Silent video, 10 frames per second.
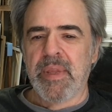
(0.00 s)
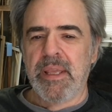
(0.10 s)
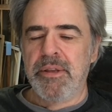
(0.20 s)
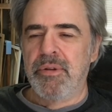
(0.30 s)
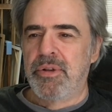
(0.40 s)

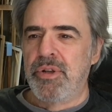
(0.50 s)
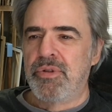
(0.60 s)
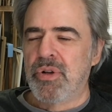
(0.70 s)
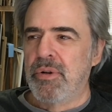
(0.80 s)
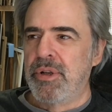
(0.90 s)
you
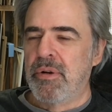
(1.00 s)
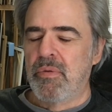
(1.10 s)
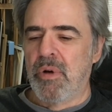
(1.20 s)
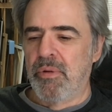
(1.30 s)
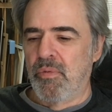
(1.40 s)
don't
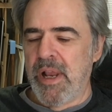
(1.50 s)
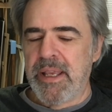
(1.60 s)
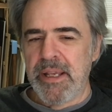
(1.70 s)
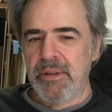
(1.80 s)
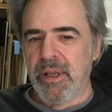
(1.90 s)
want
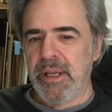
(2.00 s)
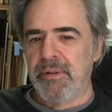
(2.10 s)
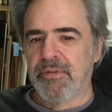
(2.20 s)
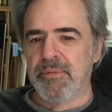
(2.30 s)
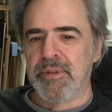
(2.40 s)
raking
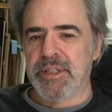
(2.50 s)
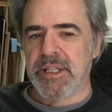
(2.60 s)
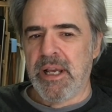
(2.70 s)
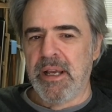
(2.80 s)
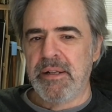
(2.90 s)
light from the
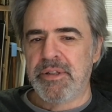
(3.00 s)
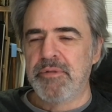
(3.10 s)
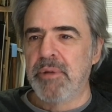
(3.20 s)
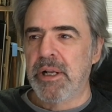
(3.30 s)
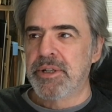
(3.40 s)
side too
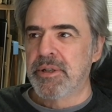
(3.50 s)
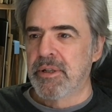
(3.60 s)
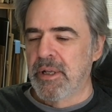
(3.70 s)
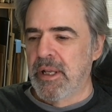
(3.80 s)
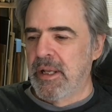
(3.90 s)
much,
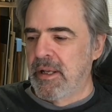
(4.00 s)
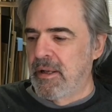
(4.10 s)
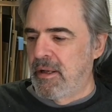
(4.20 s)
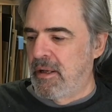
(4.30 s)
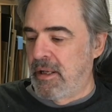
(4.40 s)

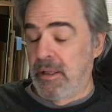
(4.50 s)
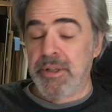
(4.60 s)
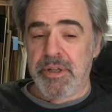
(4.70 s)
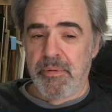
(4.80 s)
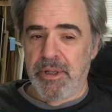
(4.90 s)

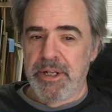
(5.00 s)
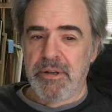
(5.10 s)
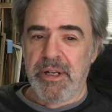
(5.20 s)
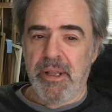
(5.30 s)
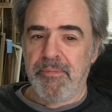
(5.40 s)
unless you're really
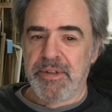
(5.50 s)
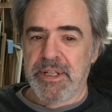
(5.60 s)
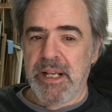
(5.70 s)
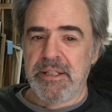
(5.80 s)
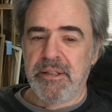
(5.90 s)
trying to
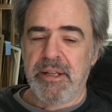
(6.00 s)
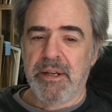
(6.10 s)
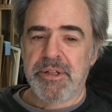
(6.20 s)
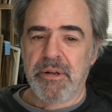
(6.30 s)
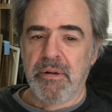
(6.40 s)
emphasize the
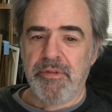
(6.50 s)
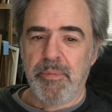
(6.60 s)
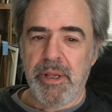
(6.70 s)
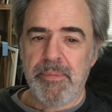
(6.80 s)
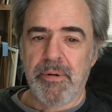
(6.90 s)
texture of the
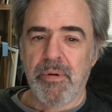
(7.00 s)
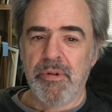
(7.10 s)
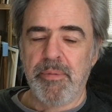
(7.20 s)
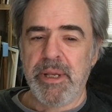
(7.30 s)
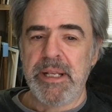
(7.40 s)
paper or
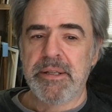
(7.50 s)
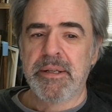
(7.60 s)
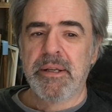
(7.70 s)
the paint.